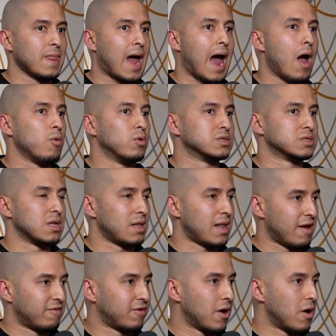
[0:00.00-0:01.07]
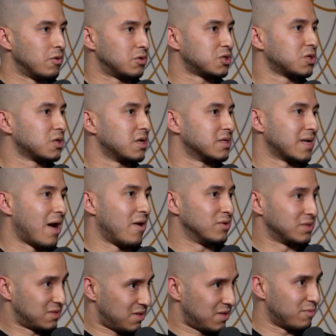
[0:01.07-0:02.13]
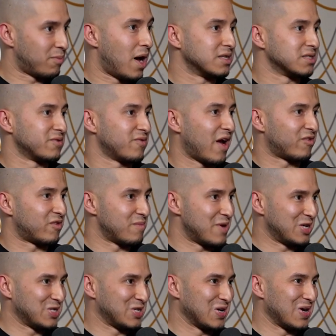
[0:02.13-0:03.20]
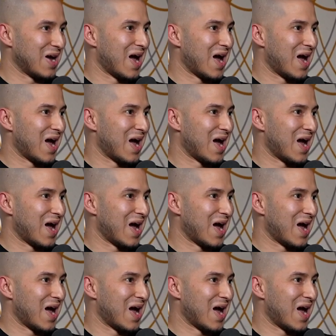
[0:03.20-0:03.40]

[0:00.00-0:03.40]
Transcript: I was the life coach because I was the positive affirmation